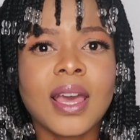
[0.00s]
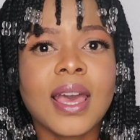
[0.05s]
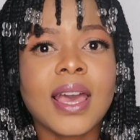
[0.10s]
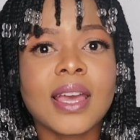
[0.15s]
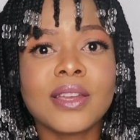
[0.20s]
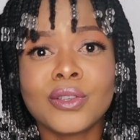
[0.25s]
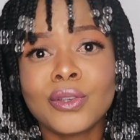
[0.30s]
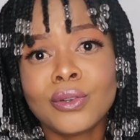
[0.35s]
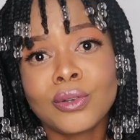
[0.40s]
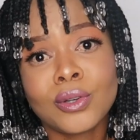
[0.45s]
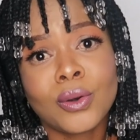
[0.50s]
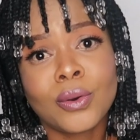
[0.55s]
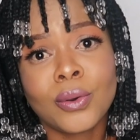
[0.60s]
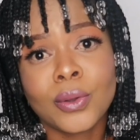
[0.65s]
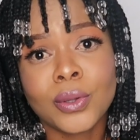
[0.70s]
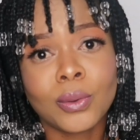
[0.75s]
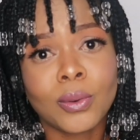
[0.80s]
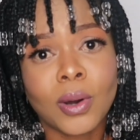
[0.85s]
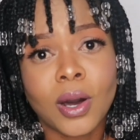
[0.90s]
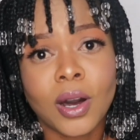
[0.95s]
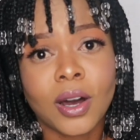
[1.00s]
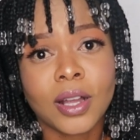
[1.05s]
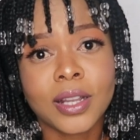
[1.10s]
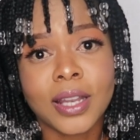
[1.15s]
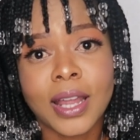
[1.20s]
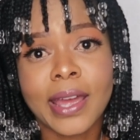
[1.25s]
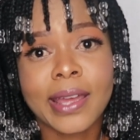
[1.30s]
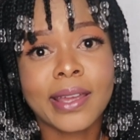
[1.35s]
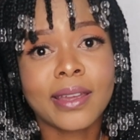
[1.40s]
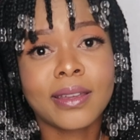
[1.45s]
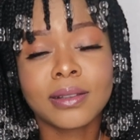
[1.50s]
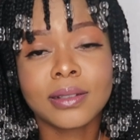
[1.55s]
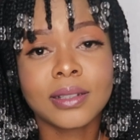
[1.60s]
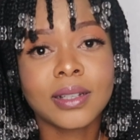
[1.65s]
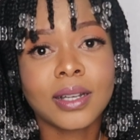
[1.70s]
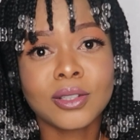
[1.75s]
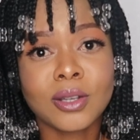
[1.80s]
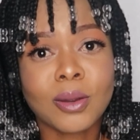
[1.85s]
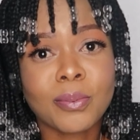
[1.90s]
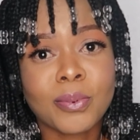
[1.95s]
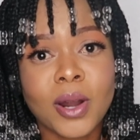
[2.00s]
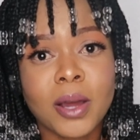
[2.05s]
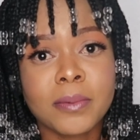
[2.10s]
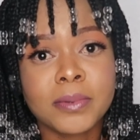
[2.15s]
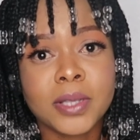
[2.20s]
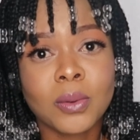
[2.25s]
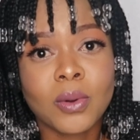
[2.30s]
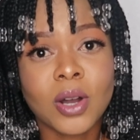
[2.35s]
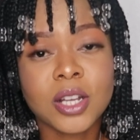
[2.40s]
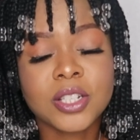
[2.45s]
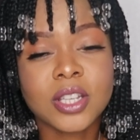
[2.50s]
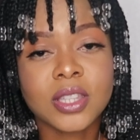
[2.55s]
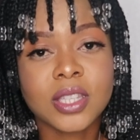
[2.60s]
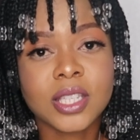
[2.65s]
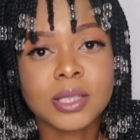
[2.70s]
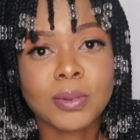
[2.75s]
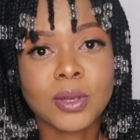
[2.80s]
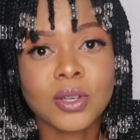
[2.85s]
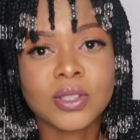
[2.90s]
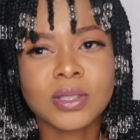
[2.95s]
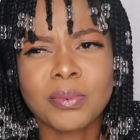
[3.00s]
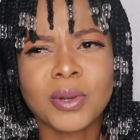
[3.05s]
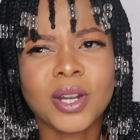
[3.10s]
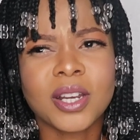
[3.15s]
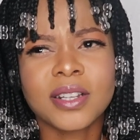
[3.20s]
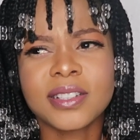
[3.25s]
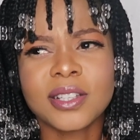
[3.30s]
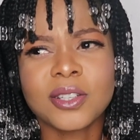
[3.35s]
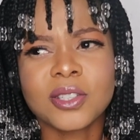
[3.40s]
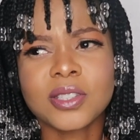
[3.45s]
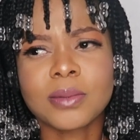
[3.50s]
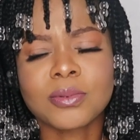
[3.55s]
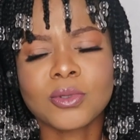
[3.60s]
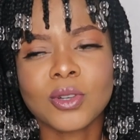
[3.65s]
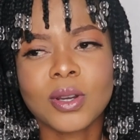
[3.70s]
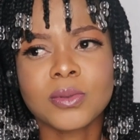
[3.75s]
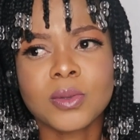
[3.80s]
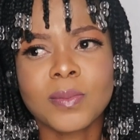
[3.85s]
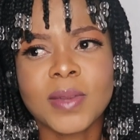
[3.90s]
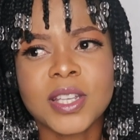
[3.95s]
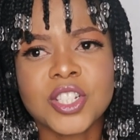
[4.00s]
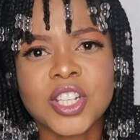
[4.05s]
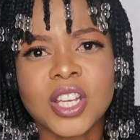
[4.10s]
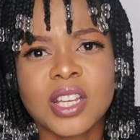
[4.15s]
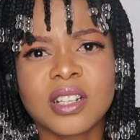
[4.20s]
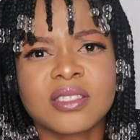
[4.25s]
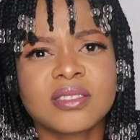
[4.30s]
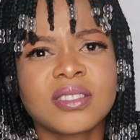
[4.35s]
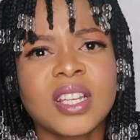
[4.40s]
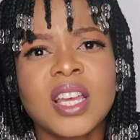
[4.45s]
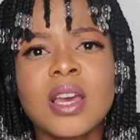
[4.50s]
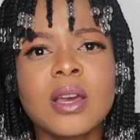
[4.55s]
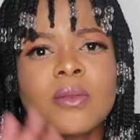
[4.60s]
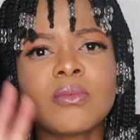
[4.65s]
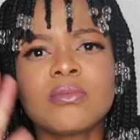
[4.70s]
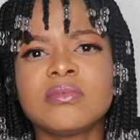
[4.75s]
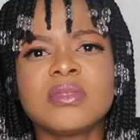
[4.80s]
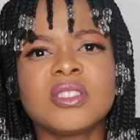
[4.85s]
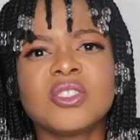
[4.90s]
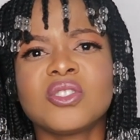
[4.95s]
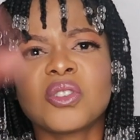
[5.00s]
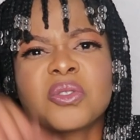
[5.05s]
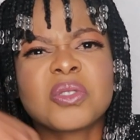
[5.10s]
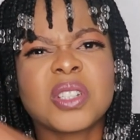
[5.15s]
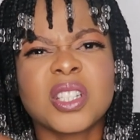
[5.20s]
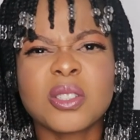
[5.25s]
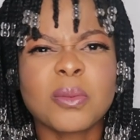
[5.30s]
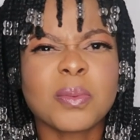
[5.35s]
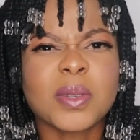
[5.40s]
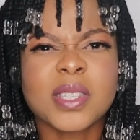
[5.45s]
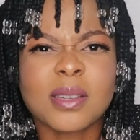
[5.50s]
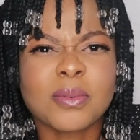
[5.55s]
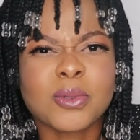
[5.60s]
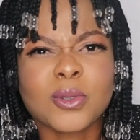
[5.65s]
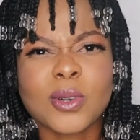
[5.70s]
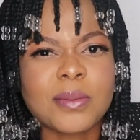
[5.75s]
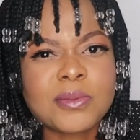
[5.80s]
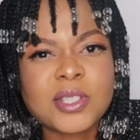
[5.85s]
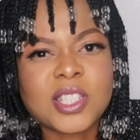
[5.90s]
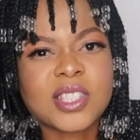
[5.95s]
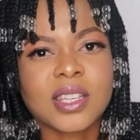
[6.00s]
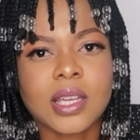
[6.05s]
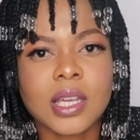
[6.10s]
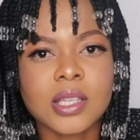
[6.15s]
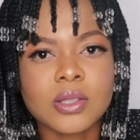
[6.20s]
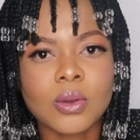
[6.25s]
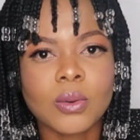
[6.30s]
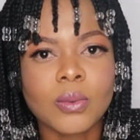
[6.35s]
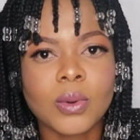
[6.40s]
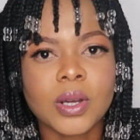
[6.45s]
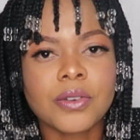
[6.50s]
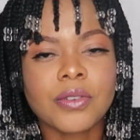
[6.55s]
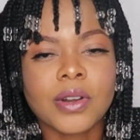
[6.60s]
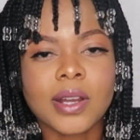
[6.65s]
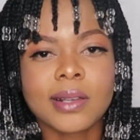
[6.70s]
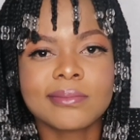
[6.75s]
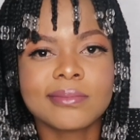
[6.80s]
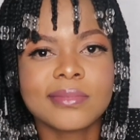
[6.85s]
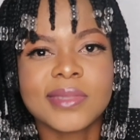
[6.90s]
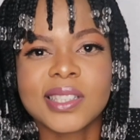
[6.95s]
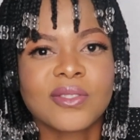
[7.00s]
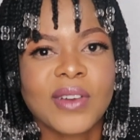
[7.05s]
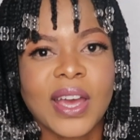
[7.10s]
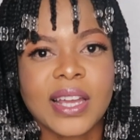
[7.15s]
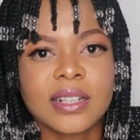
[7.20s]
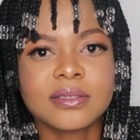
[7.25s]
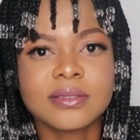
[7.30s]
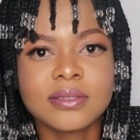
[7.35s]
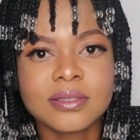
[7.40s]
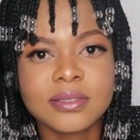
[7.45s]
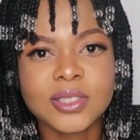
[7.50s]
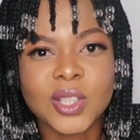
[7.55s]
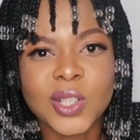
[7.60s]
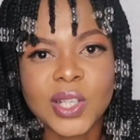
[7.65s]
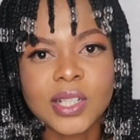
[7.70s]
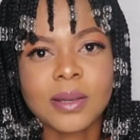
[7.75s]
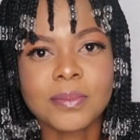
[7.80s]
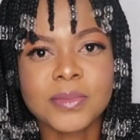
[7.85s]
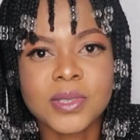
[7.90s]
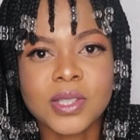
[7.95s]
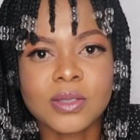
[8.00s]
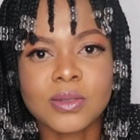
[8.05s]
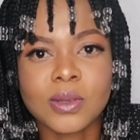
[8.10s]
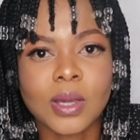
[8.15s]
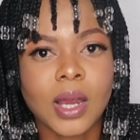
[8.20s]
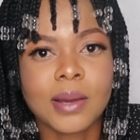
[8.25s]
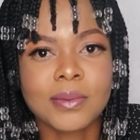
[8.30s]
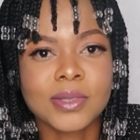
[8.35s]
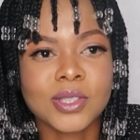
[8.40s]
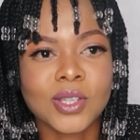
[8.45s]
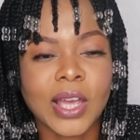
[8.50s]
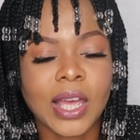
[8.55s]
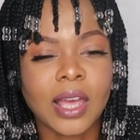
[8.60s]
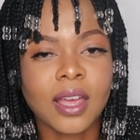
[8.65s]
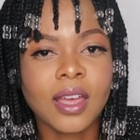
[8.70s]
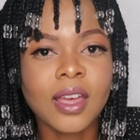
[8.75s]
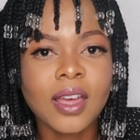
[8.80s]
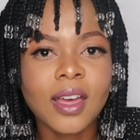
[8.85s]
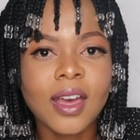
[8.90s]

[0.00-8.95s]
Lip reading: And you know who you are. Like, you're probably watching this because apparently you're subscribed to my channel. You don't need to be subscribed, just in case you're wondering. It's fine, you can unsubscribe, it's okay.